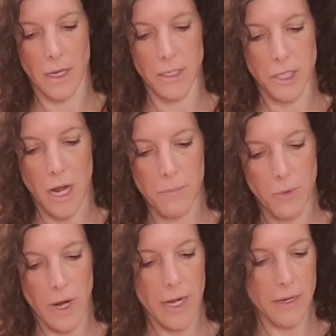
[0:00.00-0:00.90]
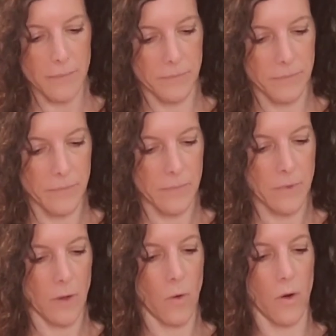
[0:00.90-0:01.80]
and chop away,
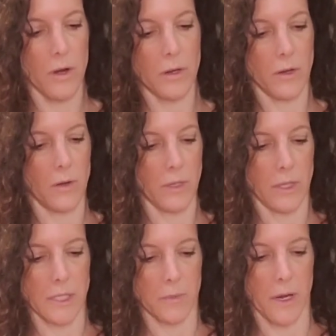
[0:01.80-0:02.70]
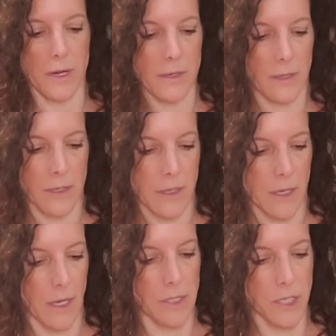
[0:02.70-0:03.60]
or you can hold it this way
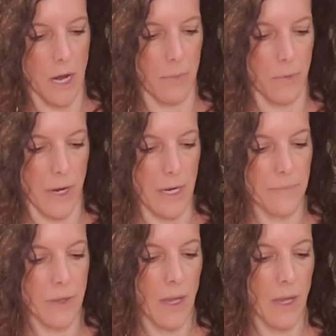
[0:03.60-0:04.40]
and chop away.